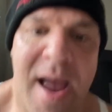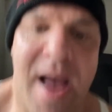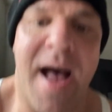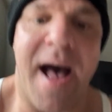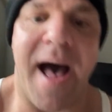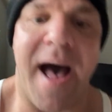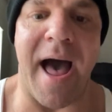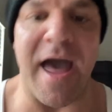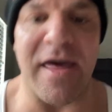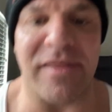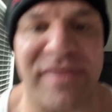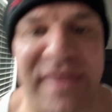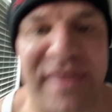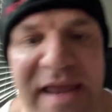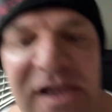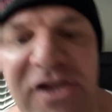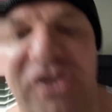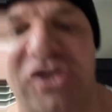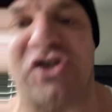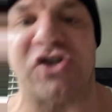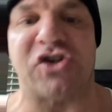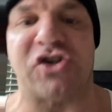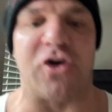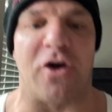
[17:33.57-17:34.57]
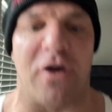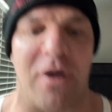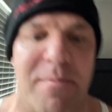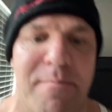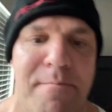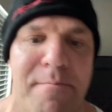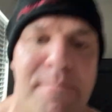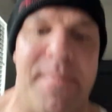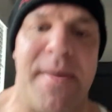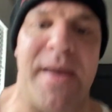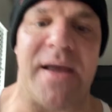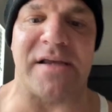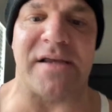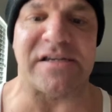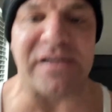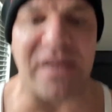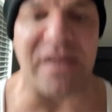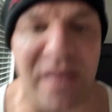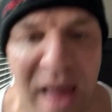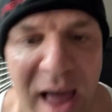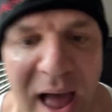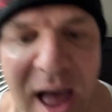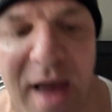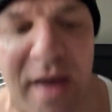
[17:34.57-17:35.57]
I think Sir
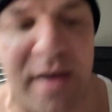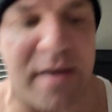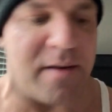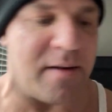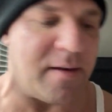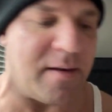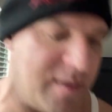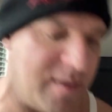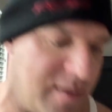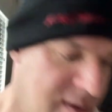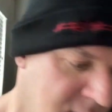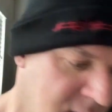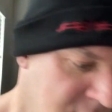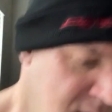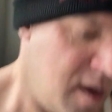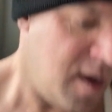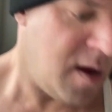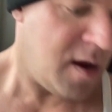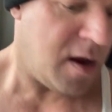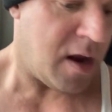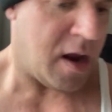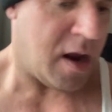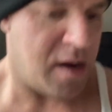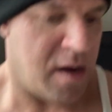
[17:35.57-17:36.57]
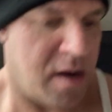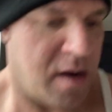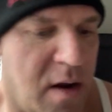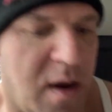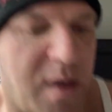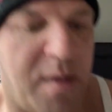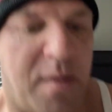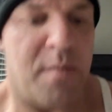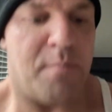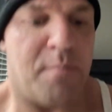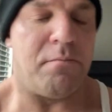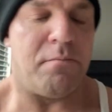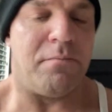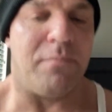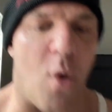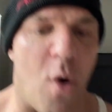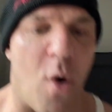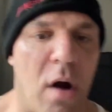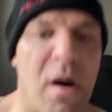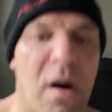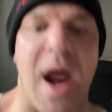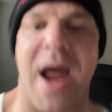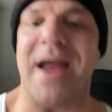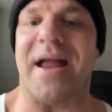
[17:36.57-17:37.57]
Mix-a-Lot,
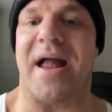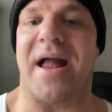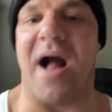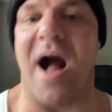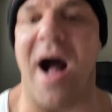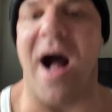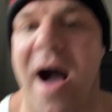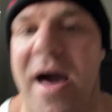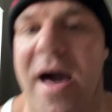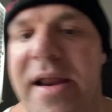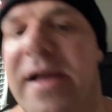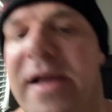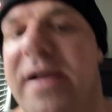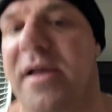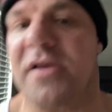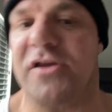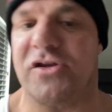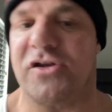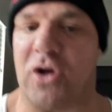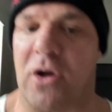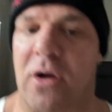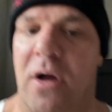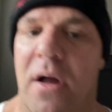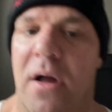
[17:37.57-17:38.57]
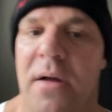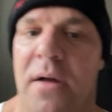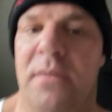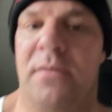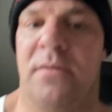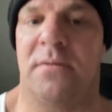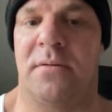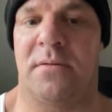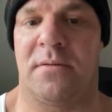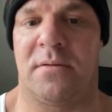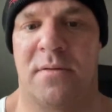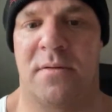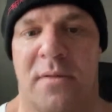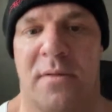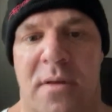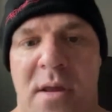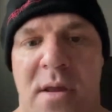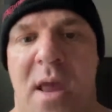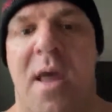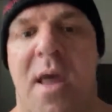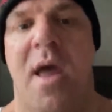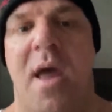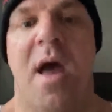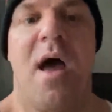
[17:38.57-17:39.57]
more iconic song.
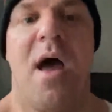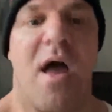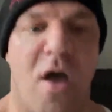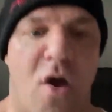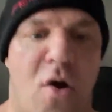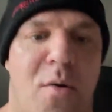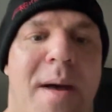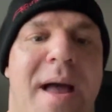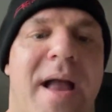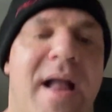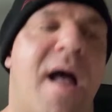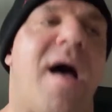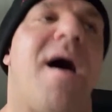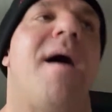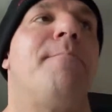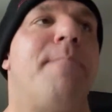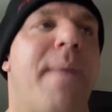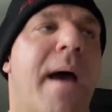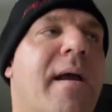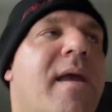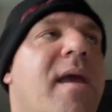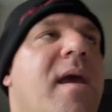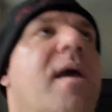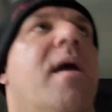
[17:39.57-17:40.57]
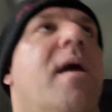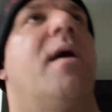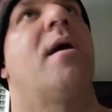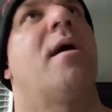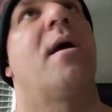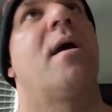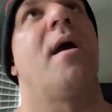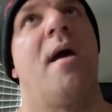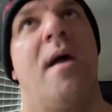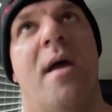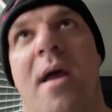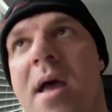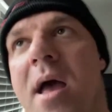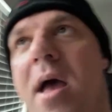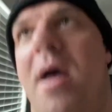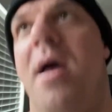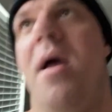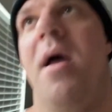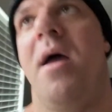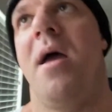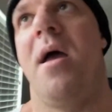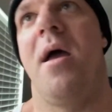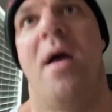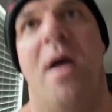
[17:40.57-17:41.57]
Oh my God, Becky.
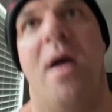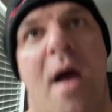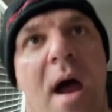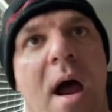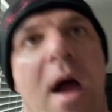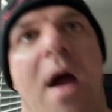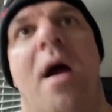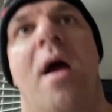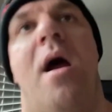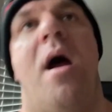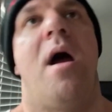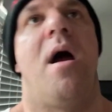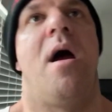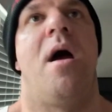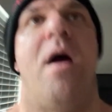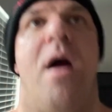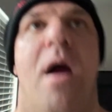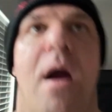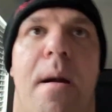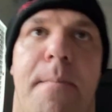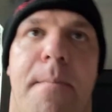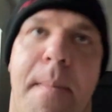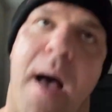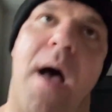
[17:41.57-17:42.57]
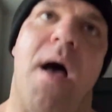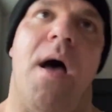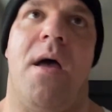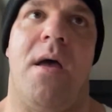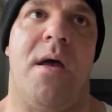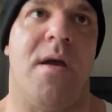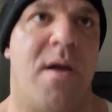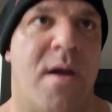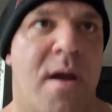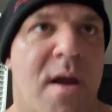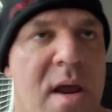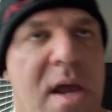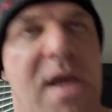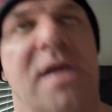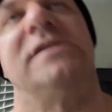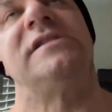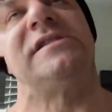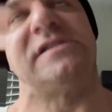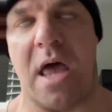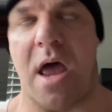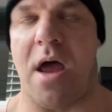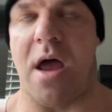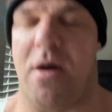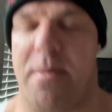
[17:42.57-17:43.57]
Her butt
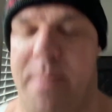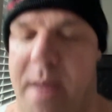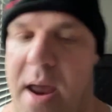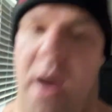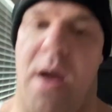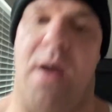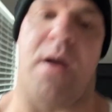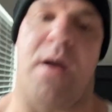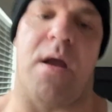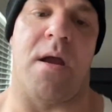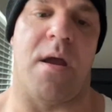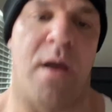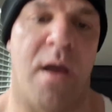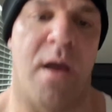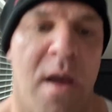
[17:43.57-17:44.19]
is so good.